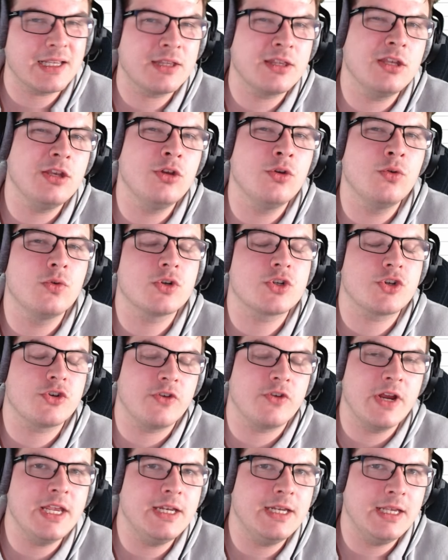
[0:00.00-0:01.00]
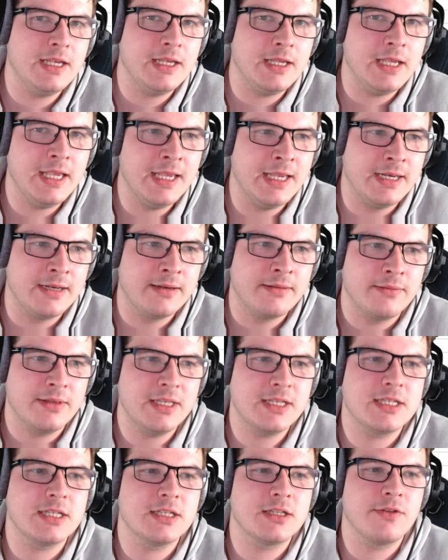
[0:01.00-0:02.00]
that you're trading in.
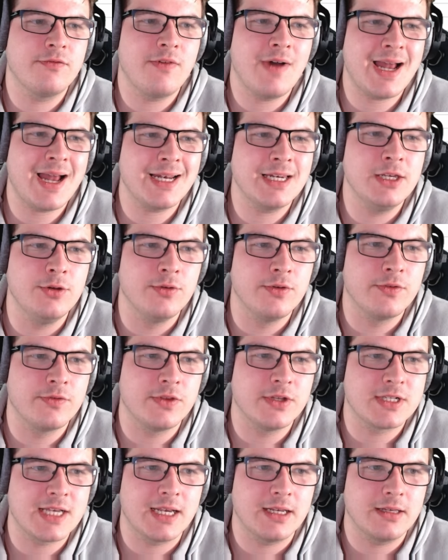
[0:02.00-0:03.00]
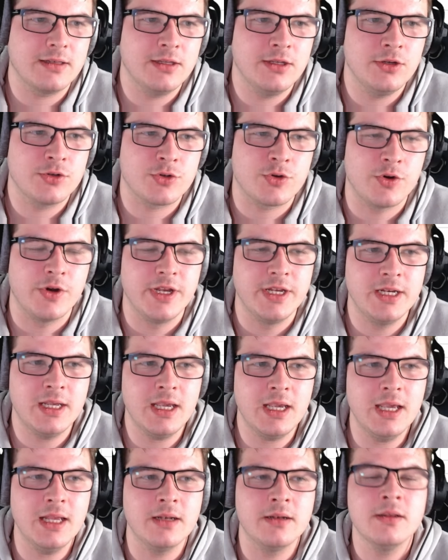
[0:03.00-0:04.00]
This is the value of the tank that you're trading
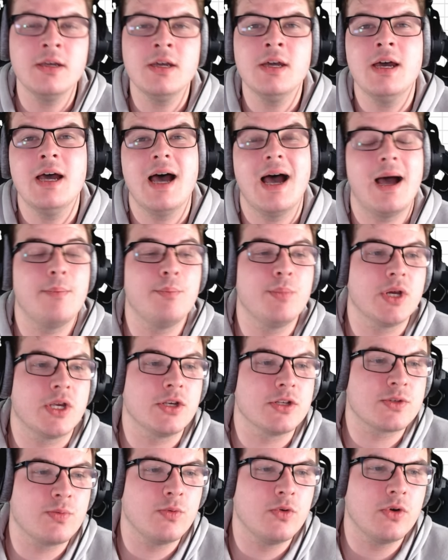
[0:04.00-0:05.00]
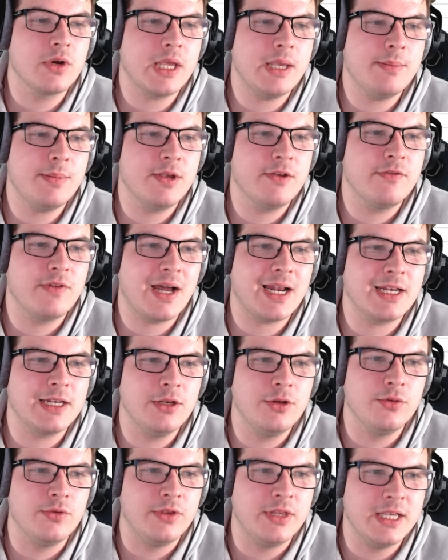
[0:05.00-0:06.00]
in. And because Wargaming
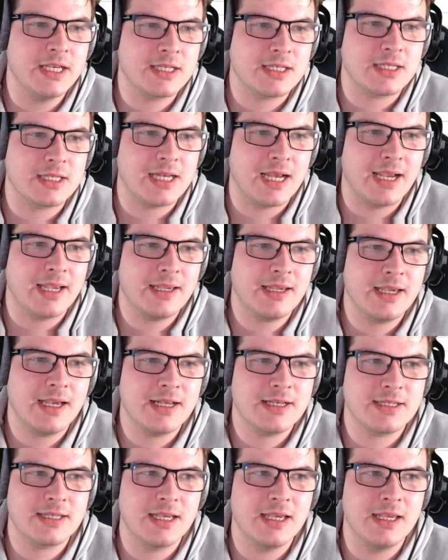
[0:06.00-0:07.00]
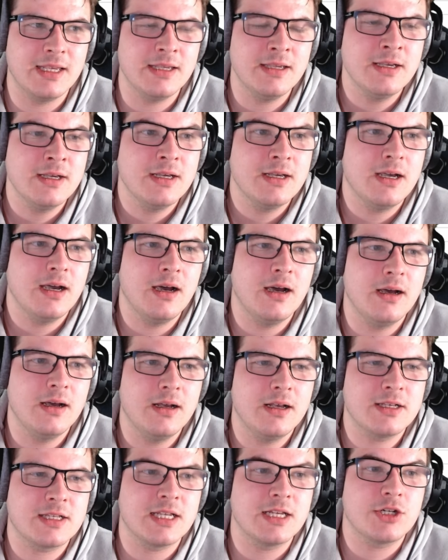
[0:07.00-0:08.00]
value this tank as a
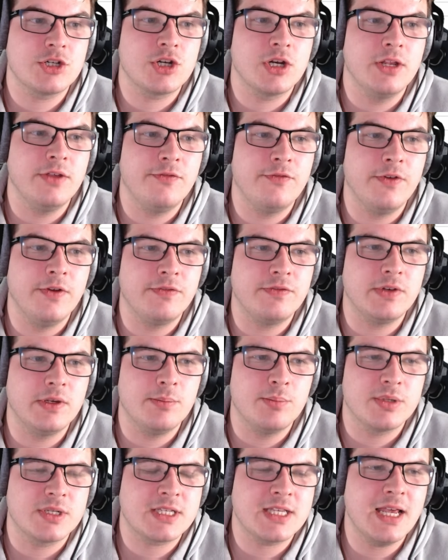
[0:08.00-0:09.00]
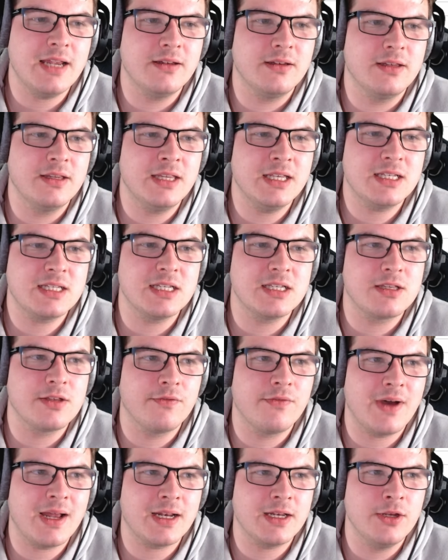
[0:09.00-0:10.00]
essentially 50%, this is the
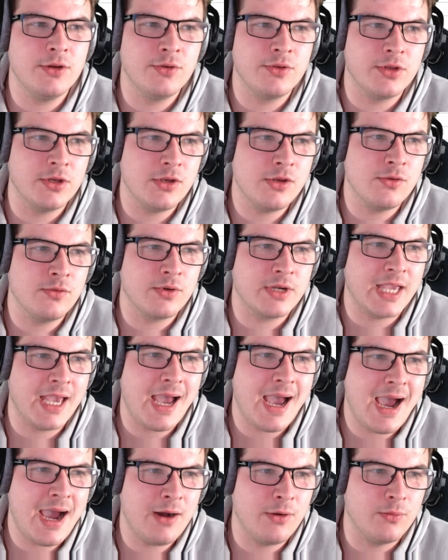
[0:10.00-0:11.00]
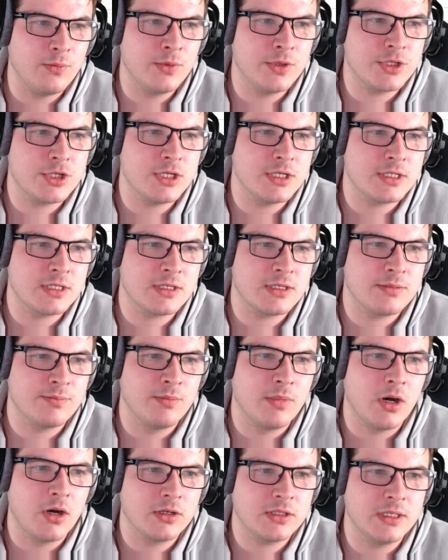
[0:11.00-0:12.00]
value that you'll get out, which is
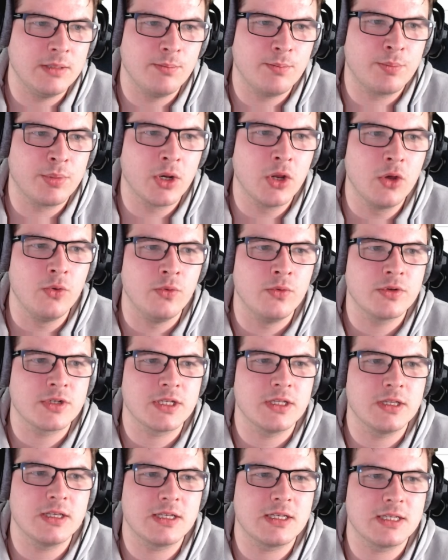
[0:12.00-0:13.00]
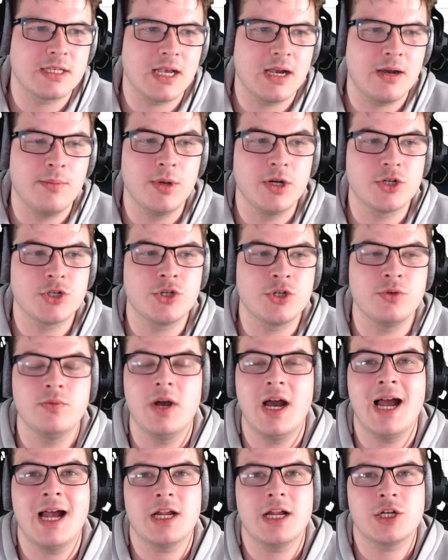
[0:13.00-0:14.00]
marked in blue. So this is how much you'll
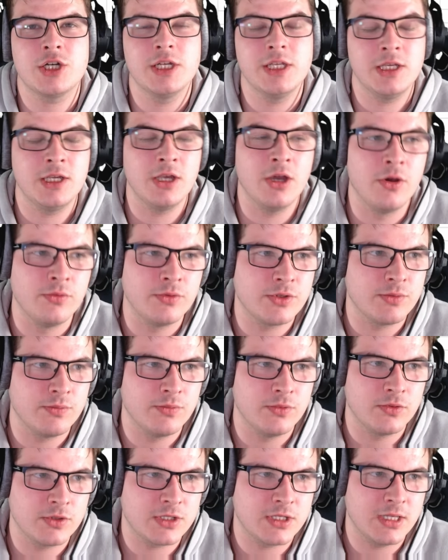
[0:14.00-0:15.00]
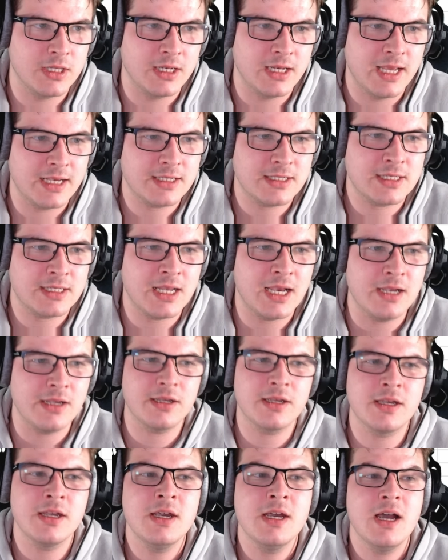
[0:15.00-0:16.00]
actually go towards the next
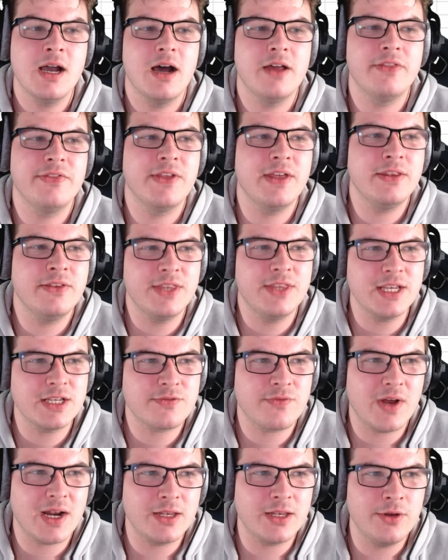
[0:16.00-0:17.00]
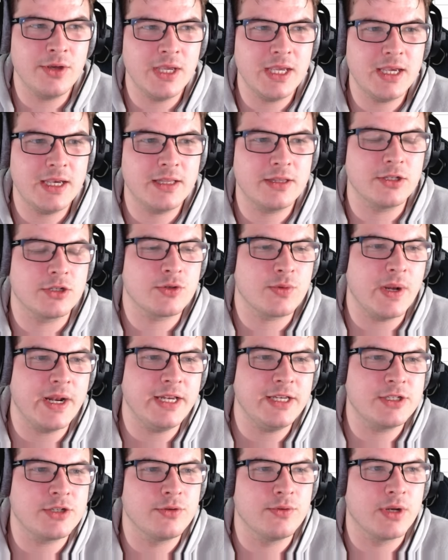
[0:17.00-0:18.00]
tank. And then this value here, the
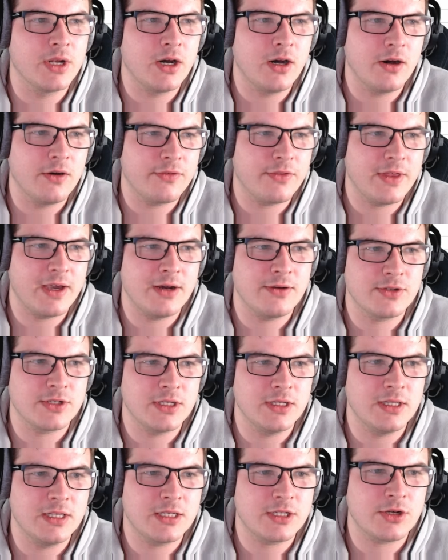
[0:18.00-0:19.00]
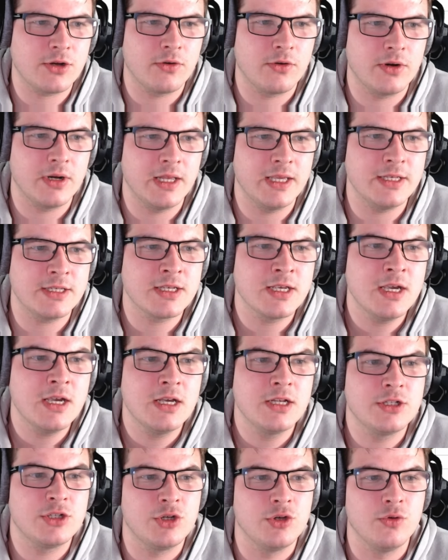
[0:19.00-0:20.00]
22,500, this correlates
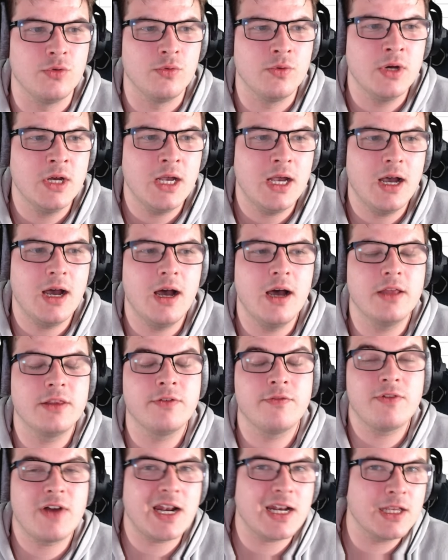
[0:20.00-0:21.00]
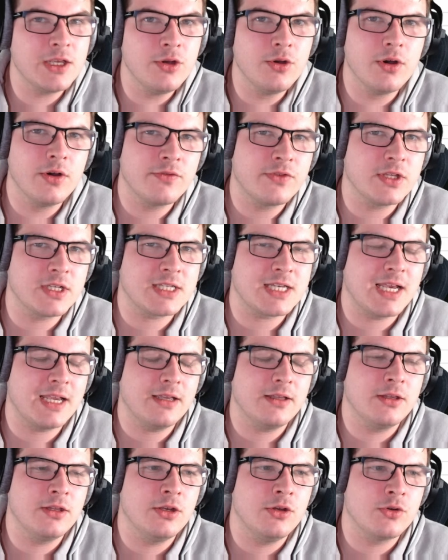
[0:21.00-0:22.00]
to the value of the
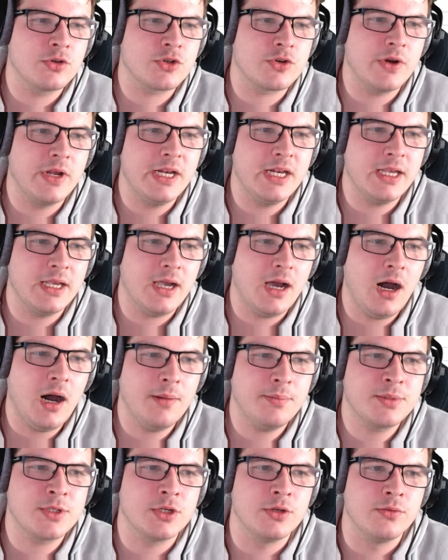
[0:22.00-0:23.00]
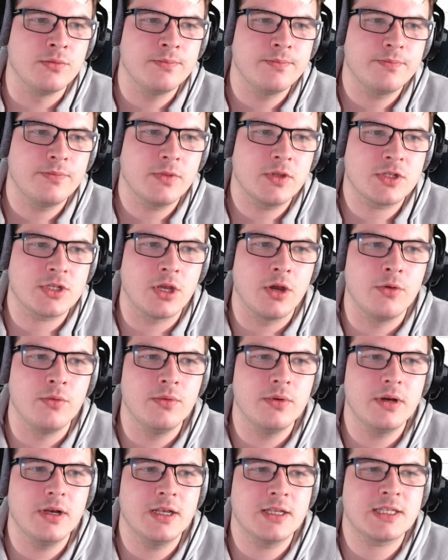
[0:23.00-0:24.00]
tank that you're trading up to.
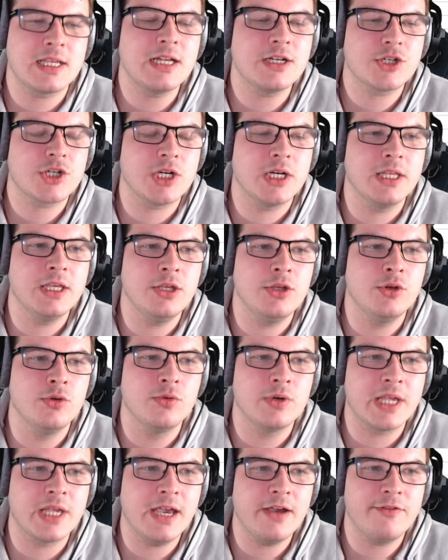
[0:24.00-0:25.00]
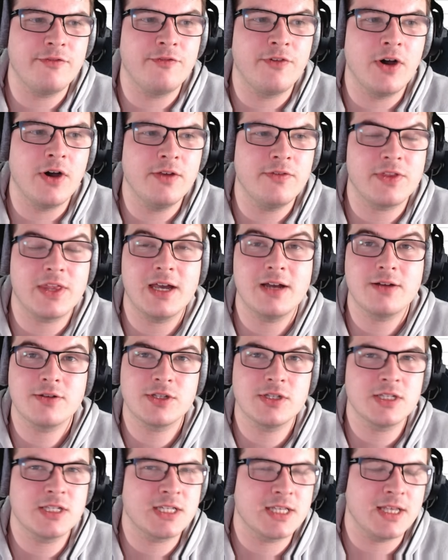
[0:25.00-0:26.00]
So essentially you'll get
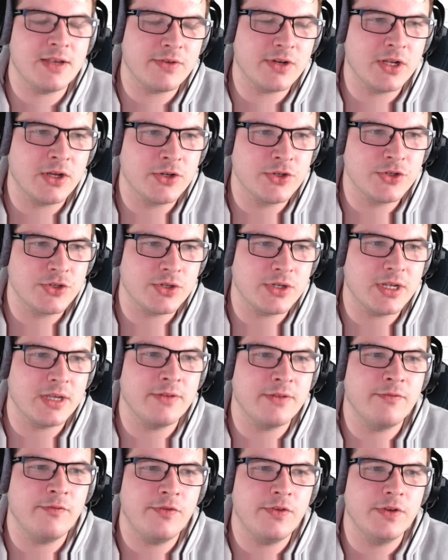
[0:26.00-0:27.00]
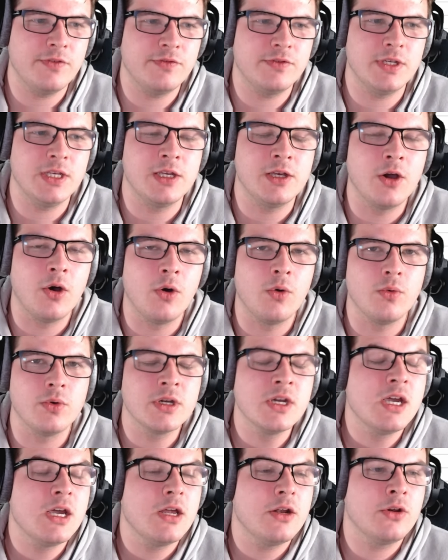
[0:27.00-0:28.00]
5,750 gold
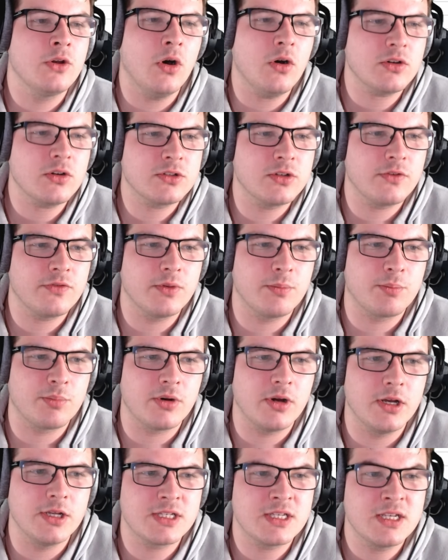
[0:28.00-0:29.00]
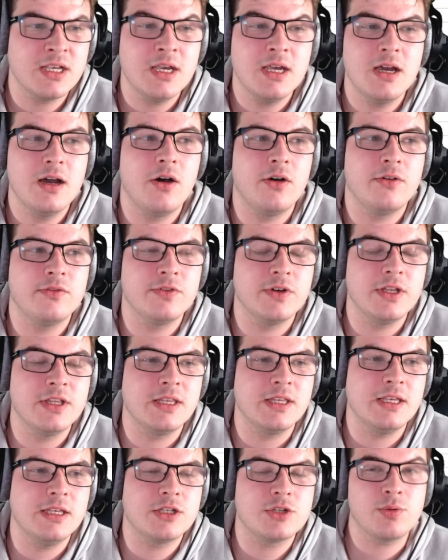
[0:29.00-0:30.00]
knocked off the price of
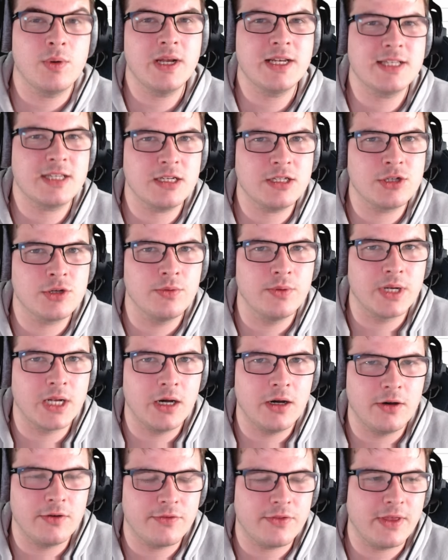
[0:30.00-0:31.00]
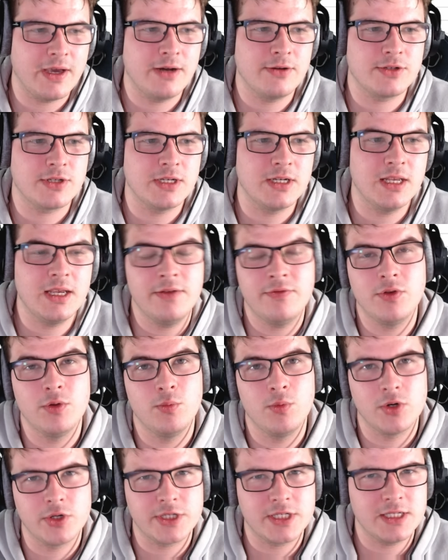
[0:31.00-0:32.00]
the 22,500 if you
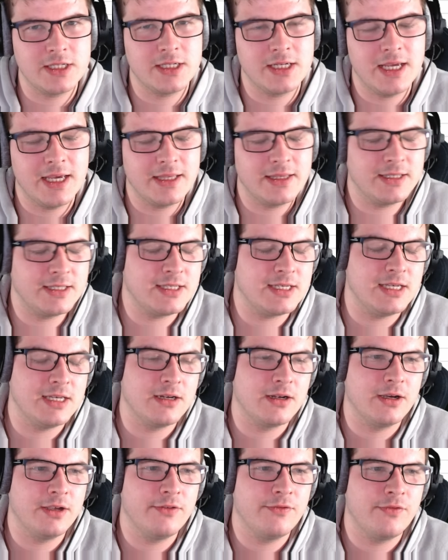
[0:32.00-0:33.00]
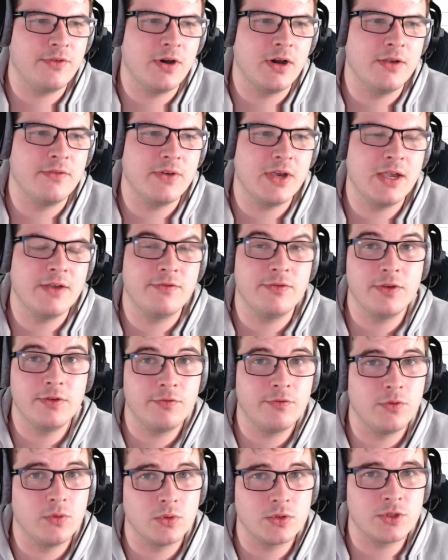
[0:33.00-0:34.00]
wanted to get the T95 FE
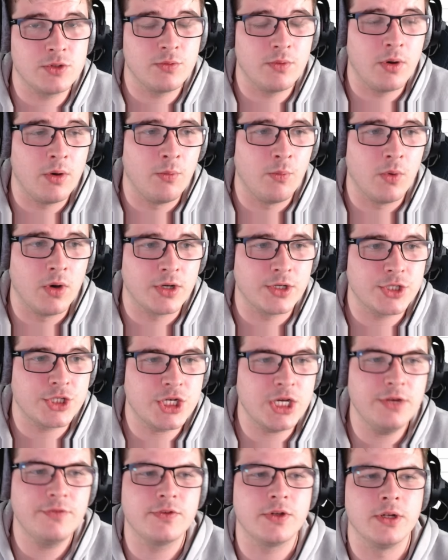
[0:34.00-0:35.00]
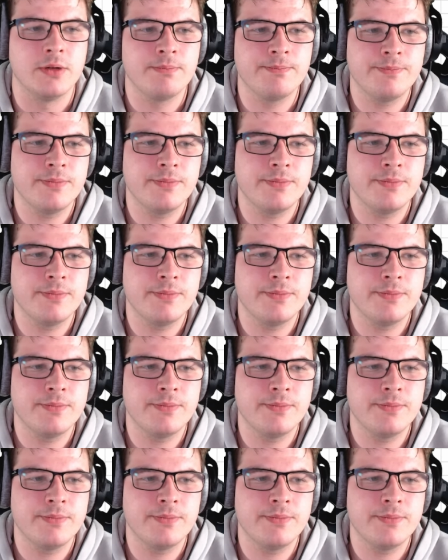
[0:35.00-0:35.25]
4201 Chieftain.